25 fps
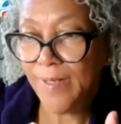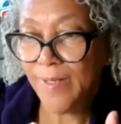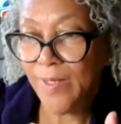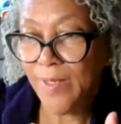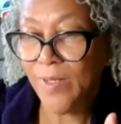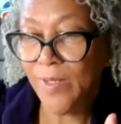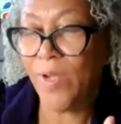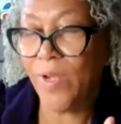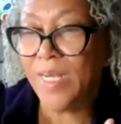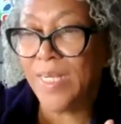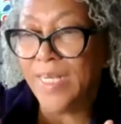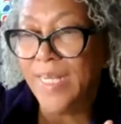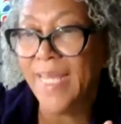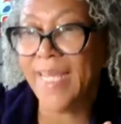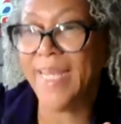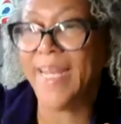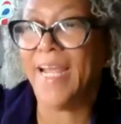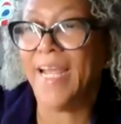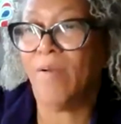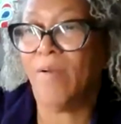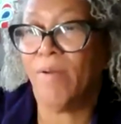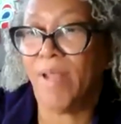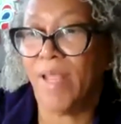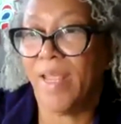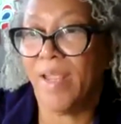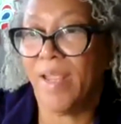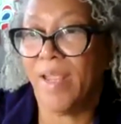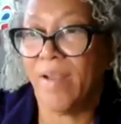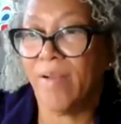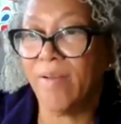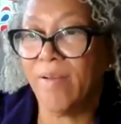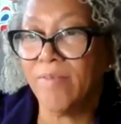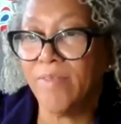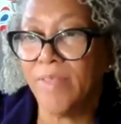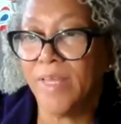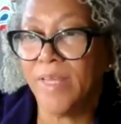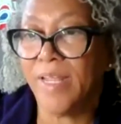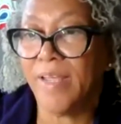and let out
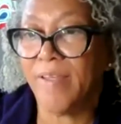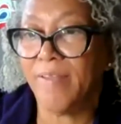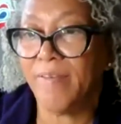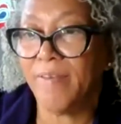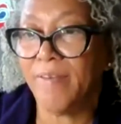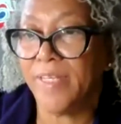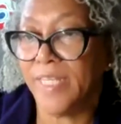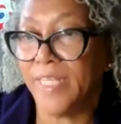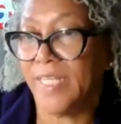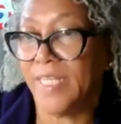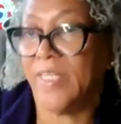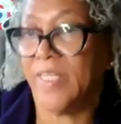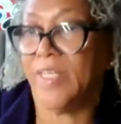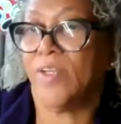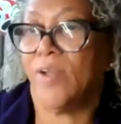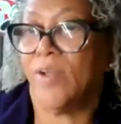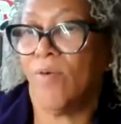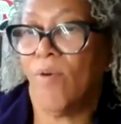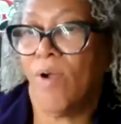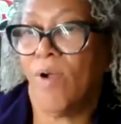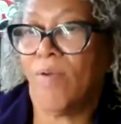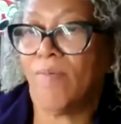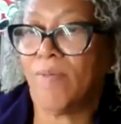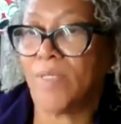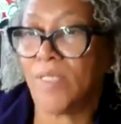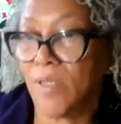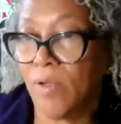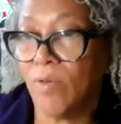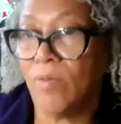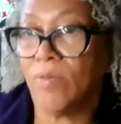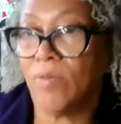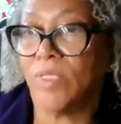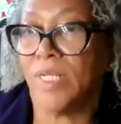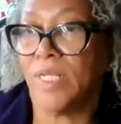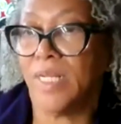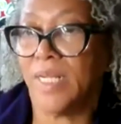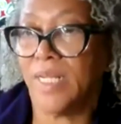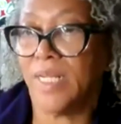air that I didn't know I was
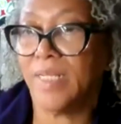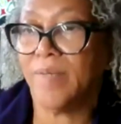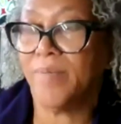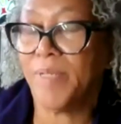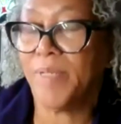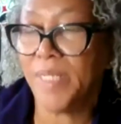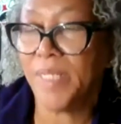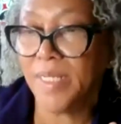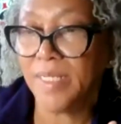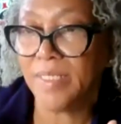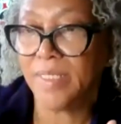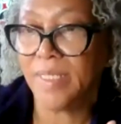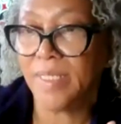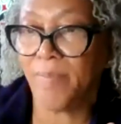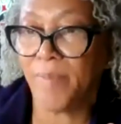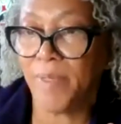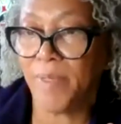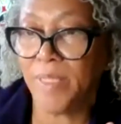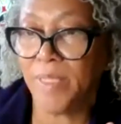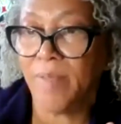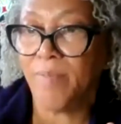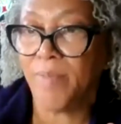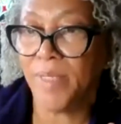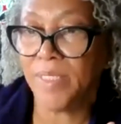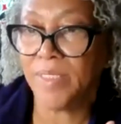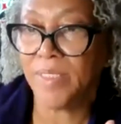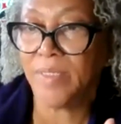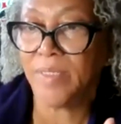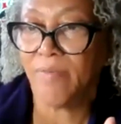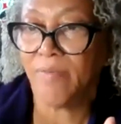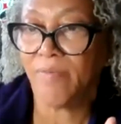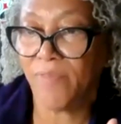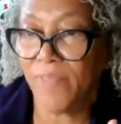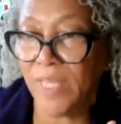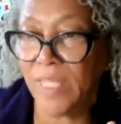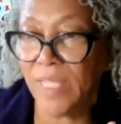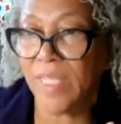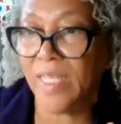holding in, because I'm in the midst
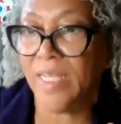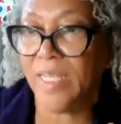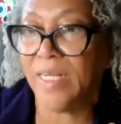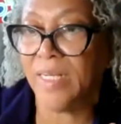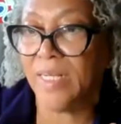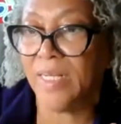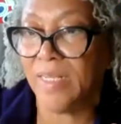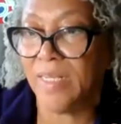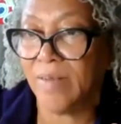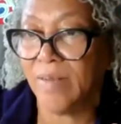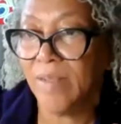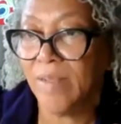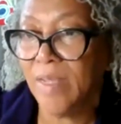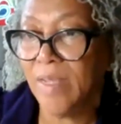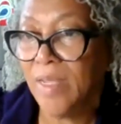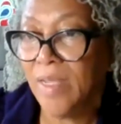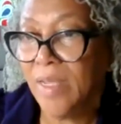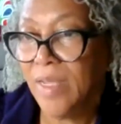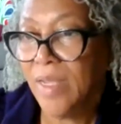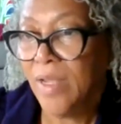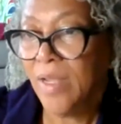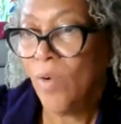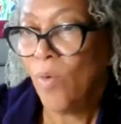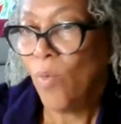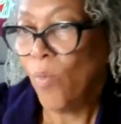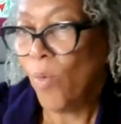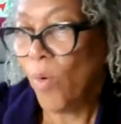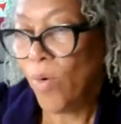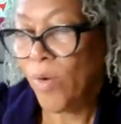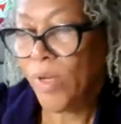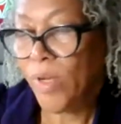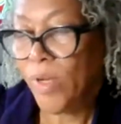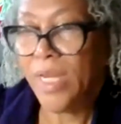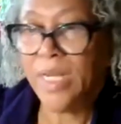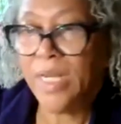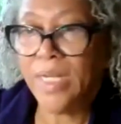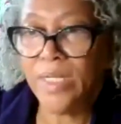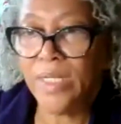of thinking and
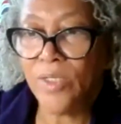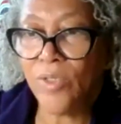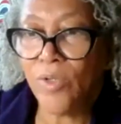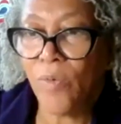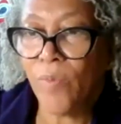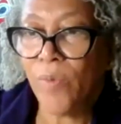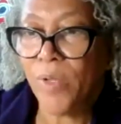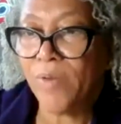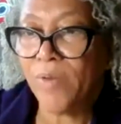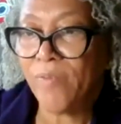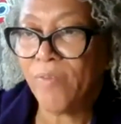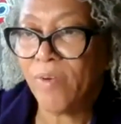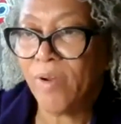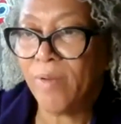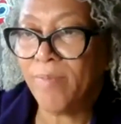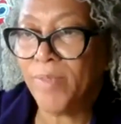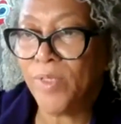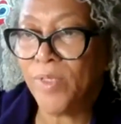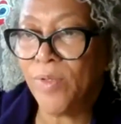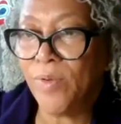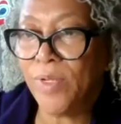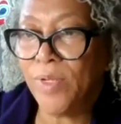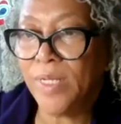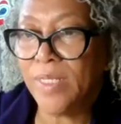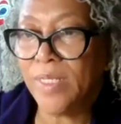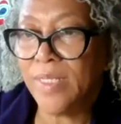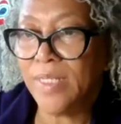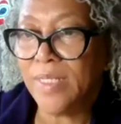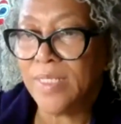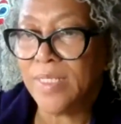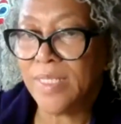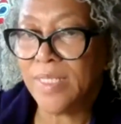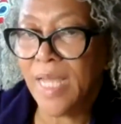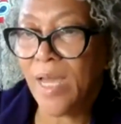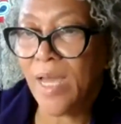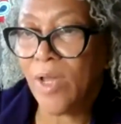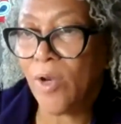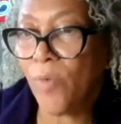working and doing whatever I'm doing. And
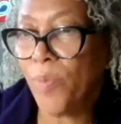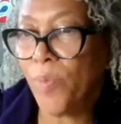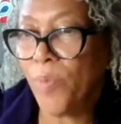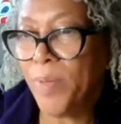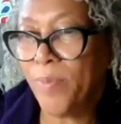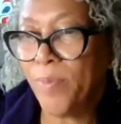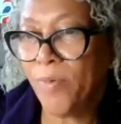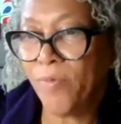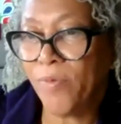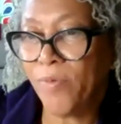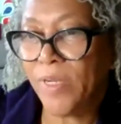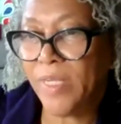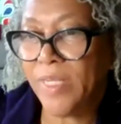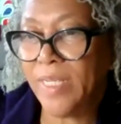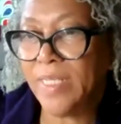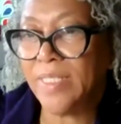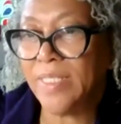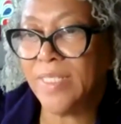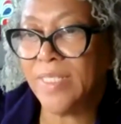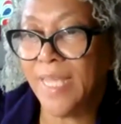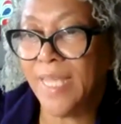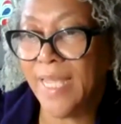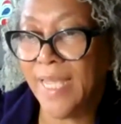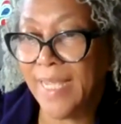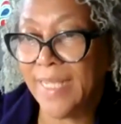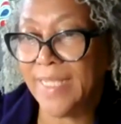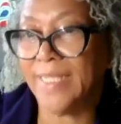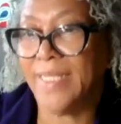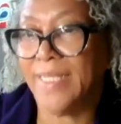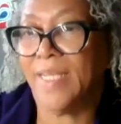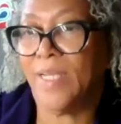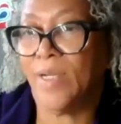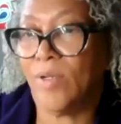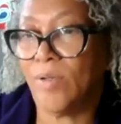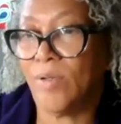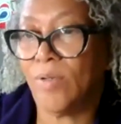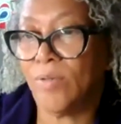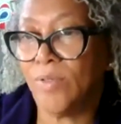then how do people forget to
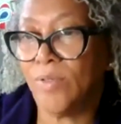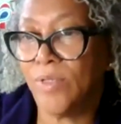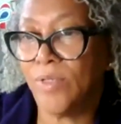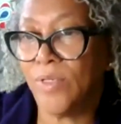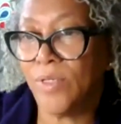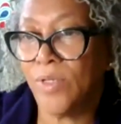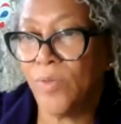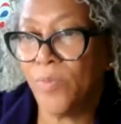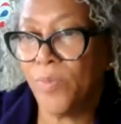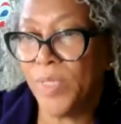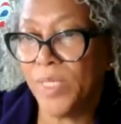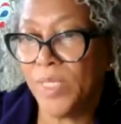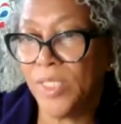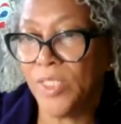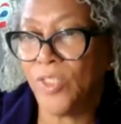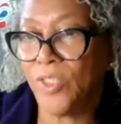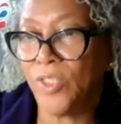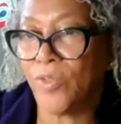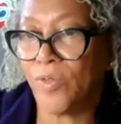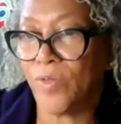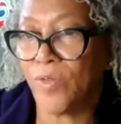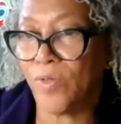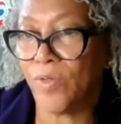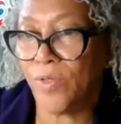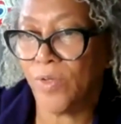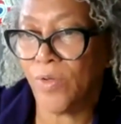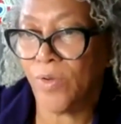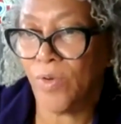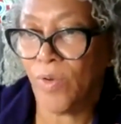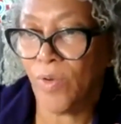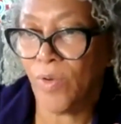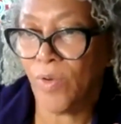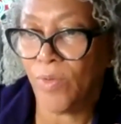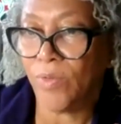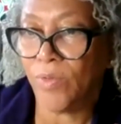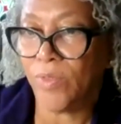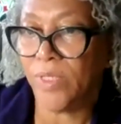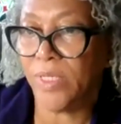exhale, because you're
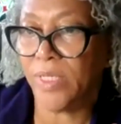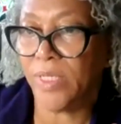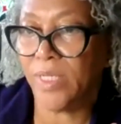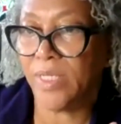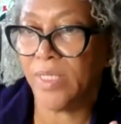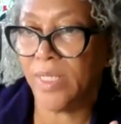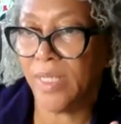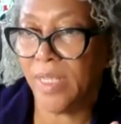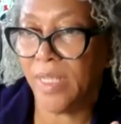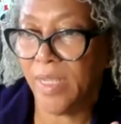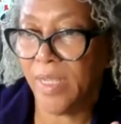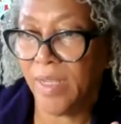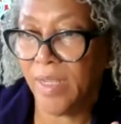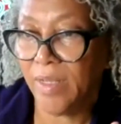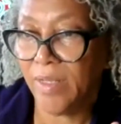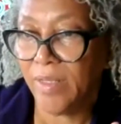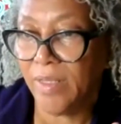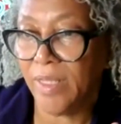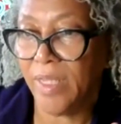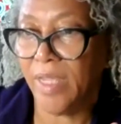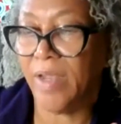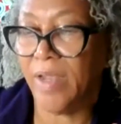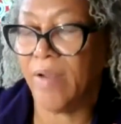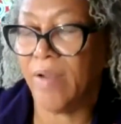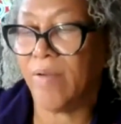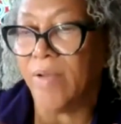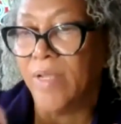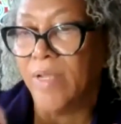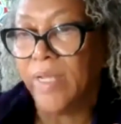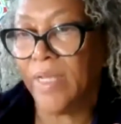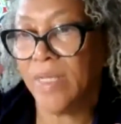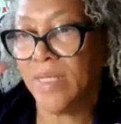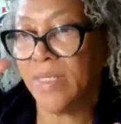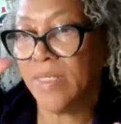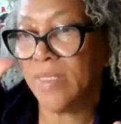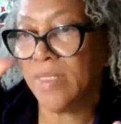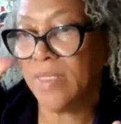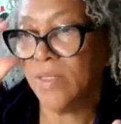holding the air
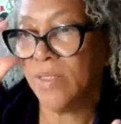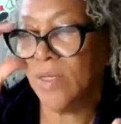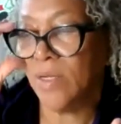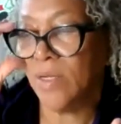in,